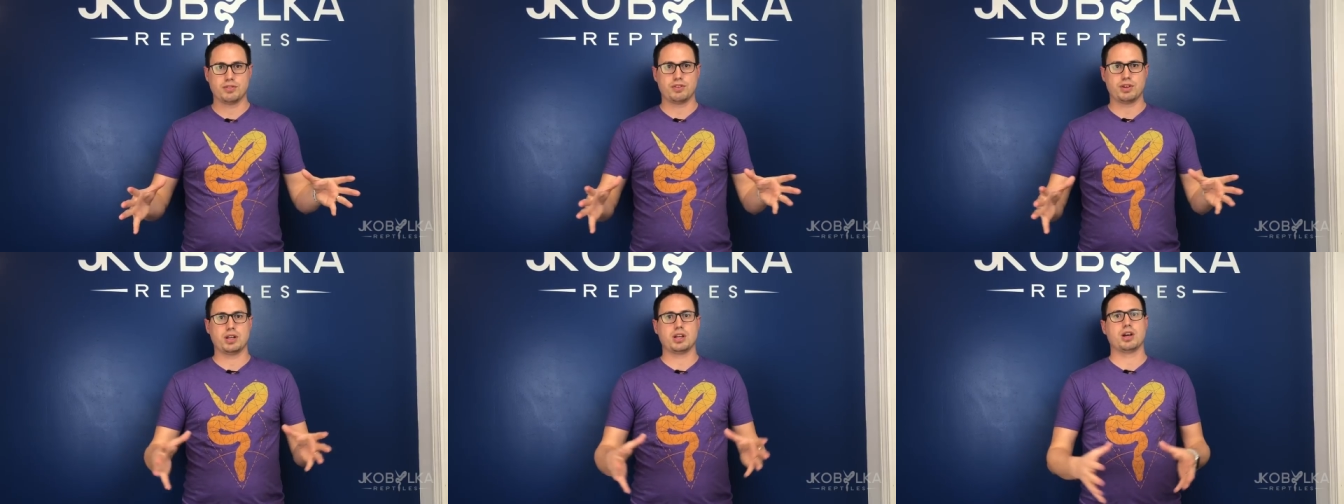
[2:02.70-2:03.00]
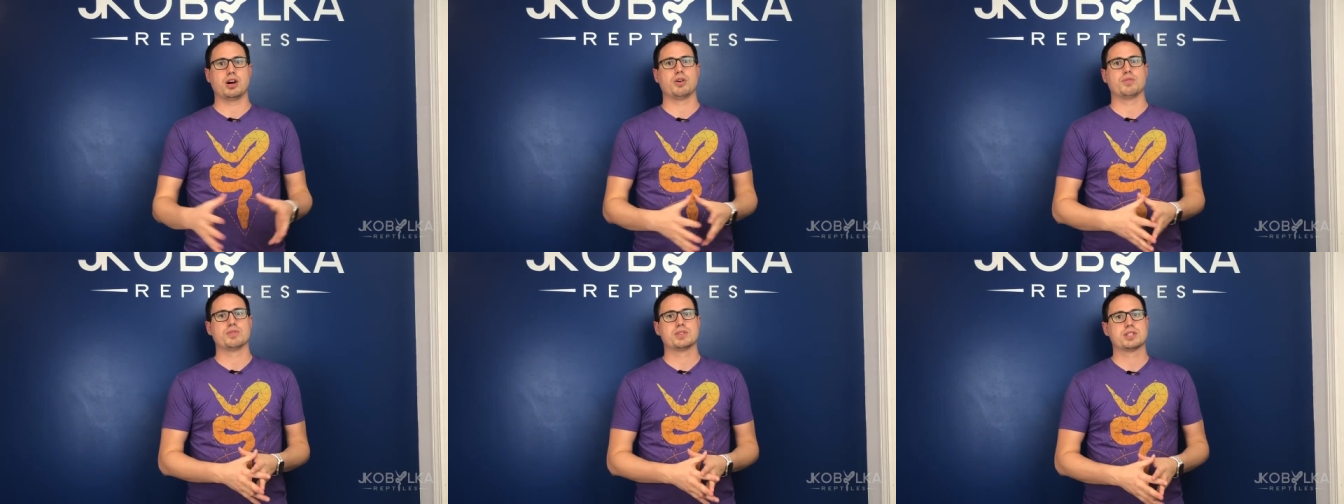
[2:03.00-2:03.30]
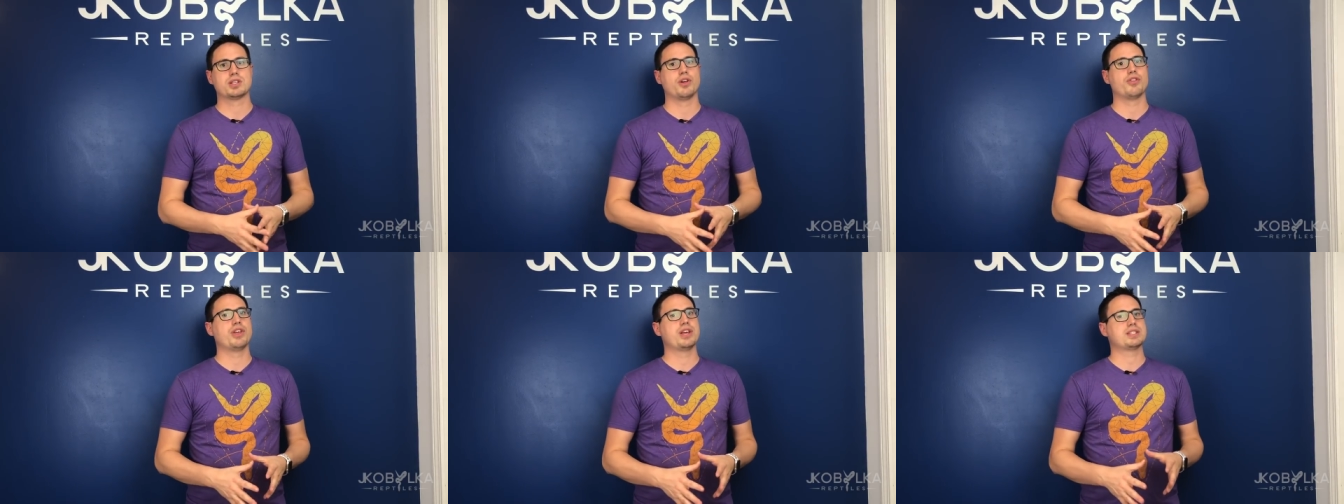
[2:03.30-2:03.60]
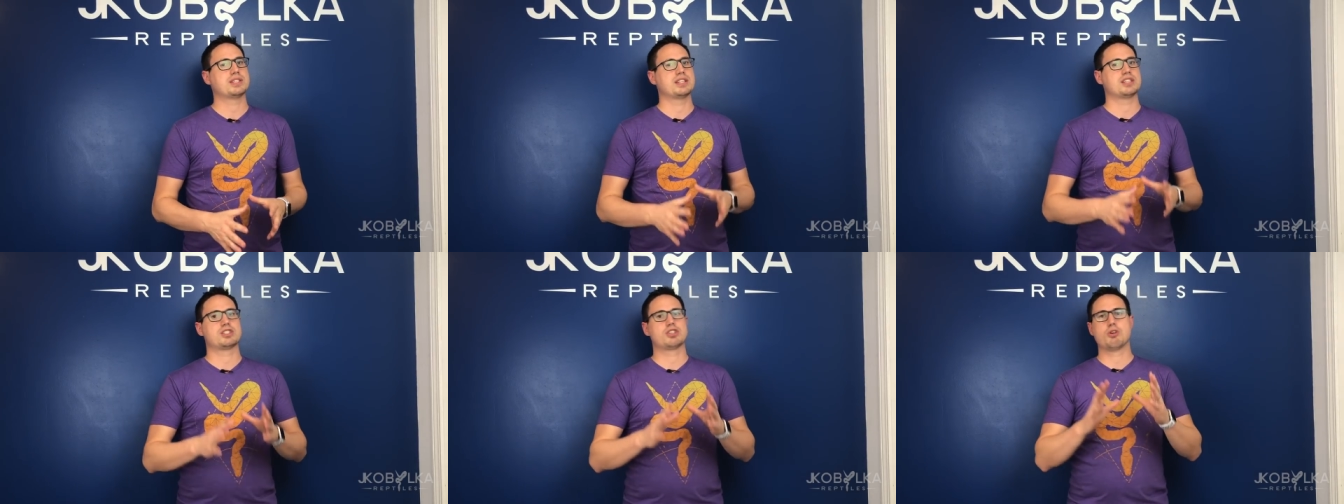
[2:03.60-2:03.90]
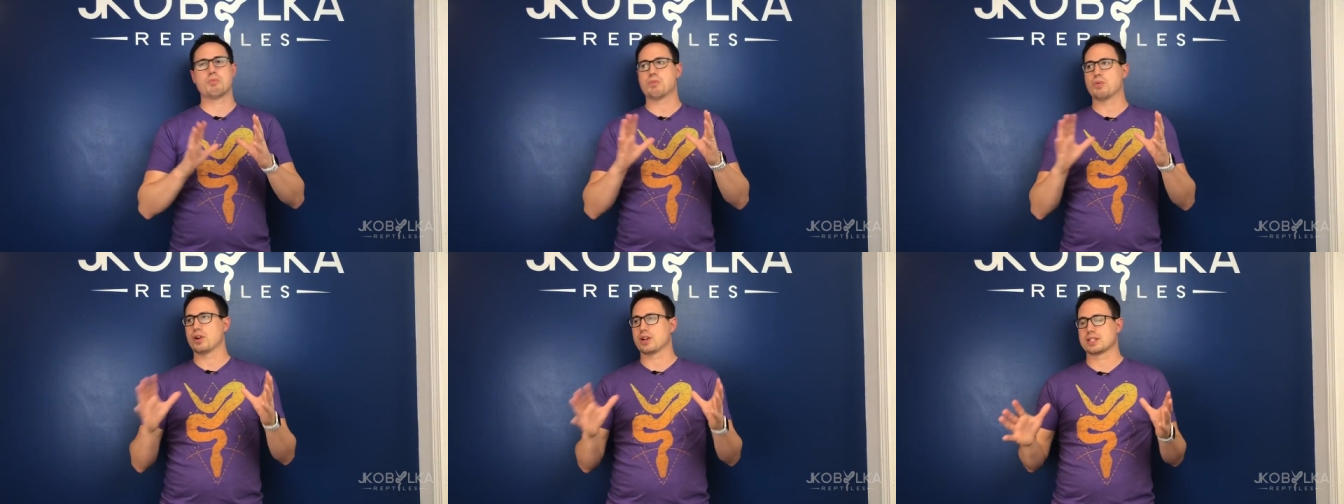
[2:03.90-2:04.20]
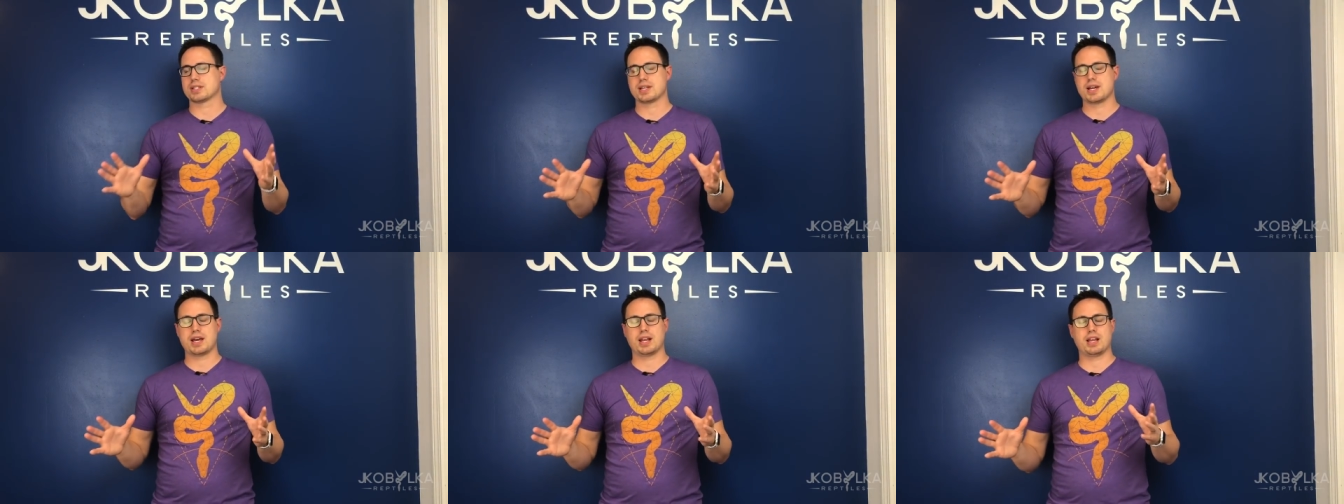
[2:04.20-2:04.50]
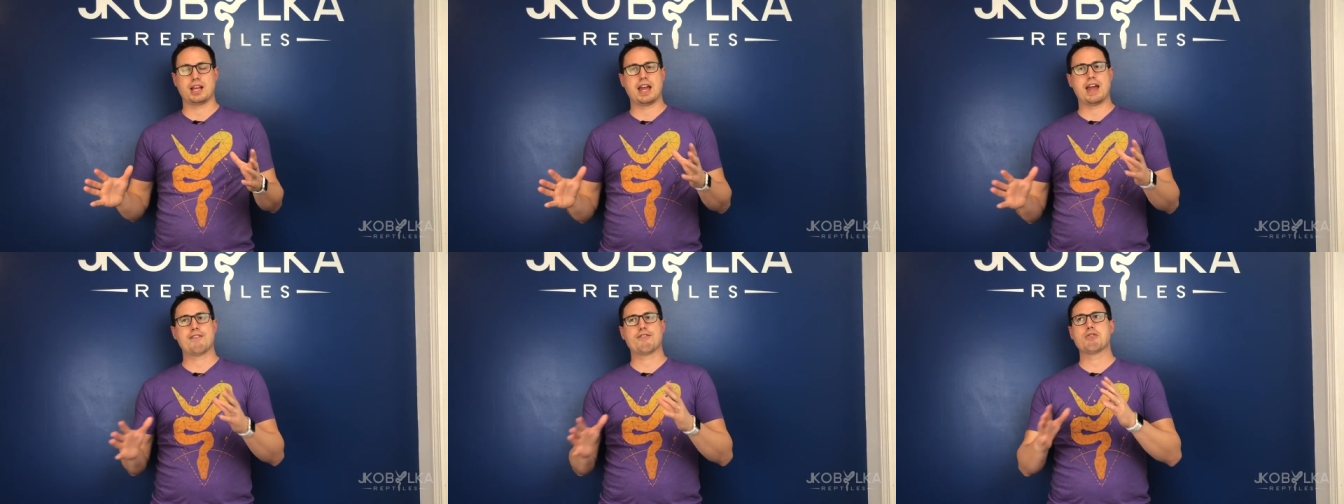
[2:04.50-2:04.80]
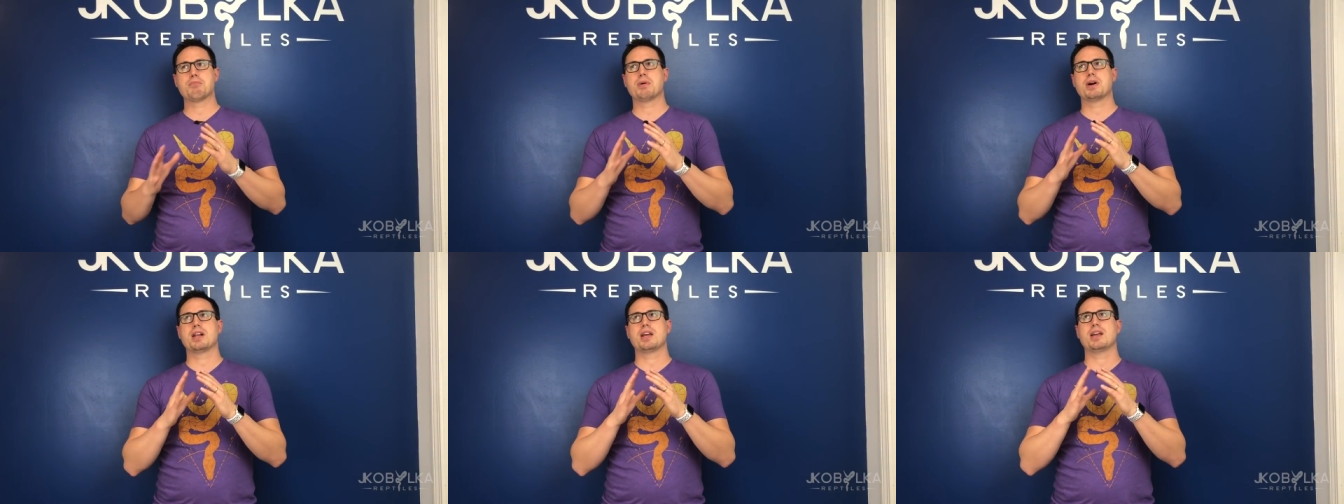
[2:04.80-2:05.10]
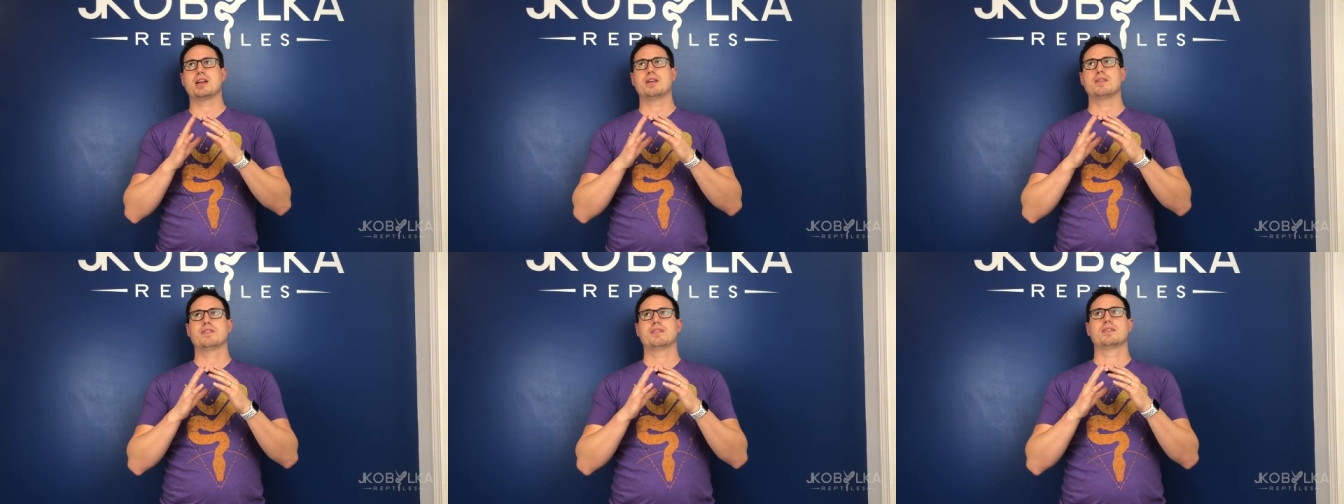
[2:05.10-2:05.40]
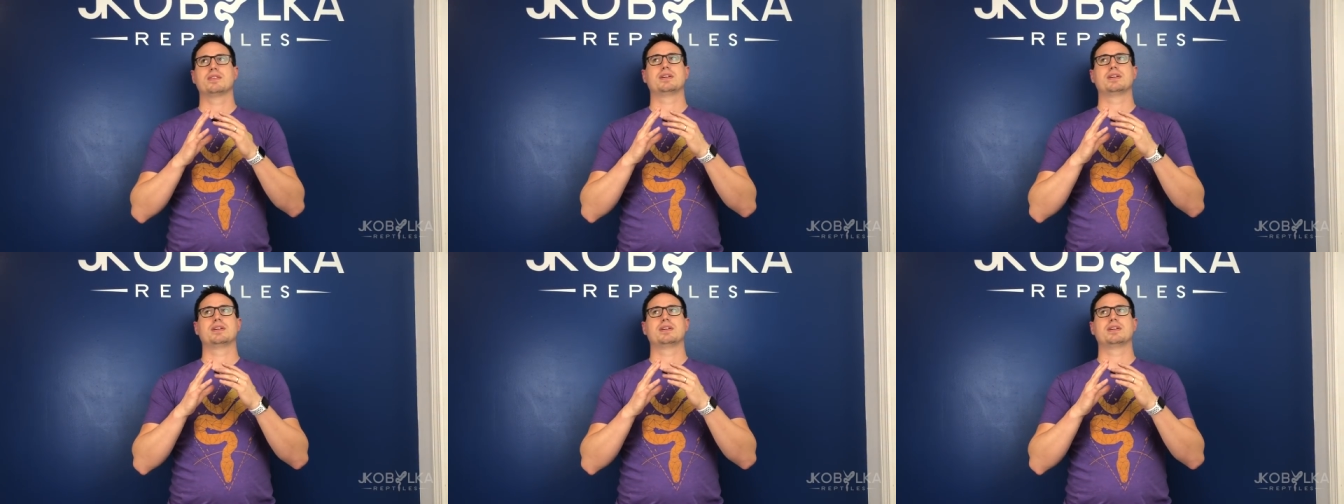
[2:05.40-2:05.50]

video. So this is super exciting. Everybody,